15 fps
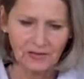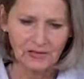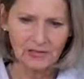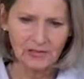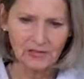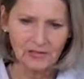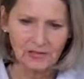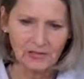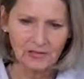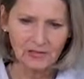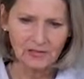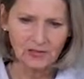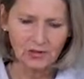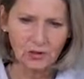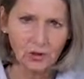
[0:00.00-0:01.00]
The daughter
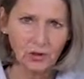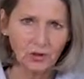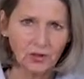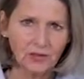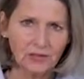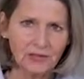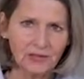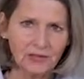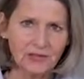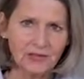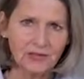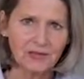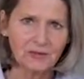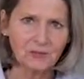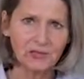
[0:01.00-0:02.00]
is
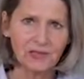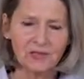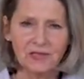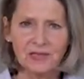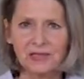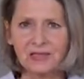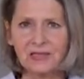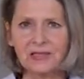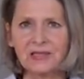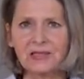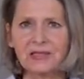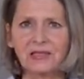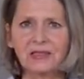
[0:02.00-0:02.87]
16 years old